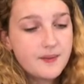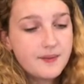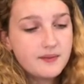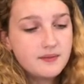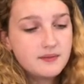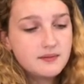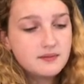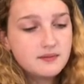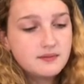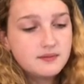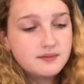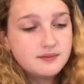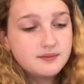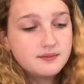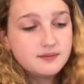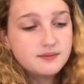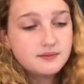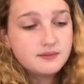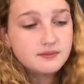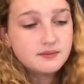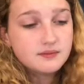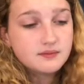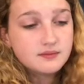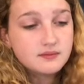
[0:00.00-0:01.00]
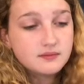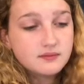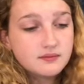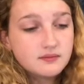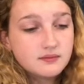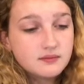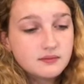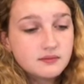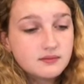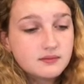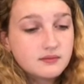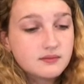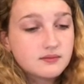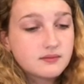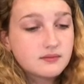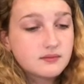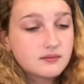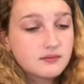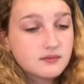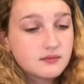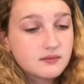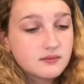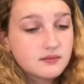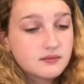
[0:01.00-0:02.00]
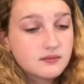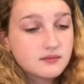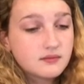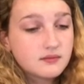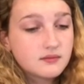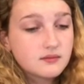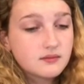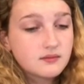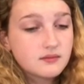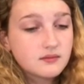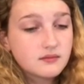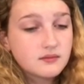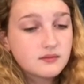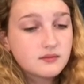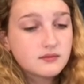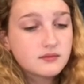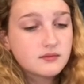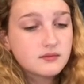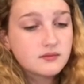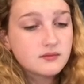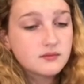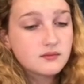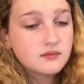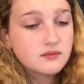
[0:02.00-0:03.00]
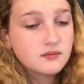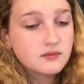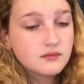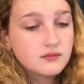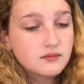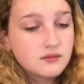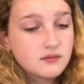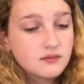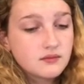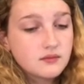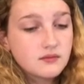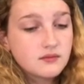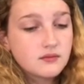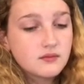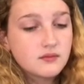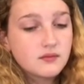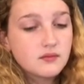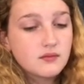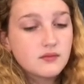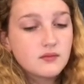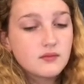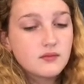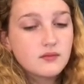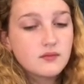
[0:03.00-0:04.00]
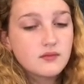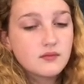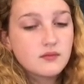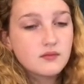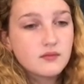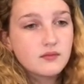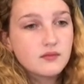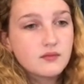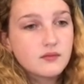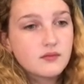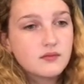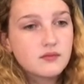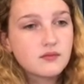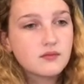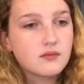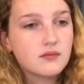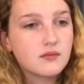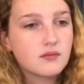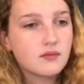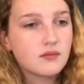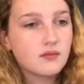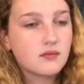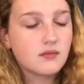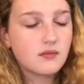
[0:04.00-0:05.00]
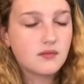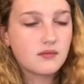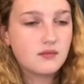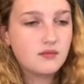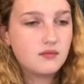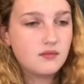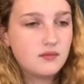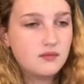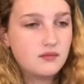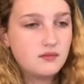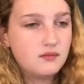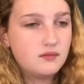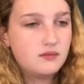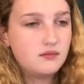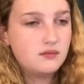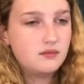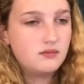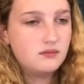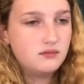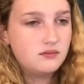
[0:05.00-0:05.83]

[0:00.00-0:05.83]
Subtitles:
Nothing is said.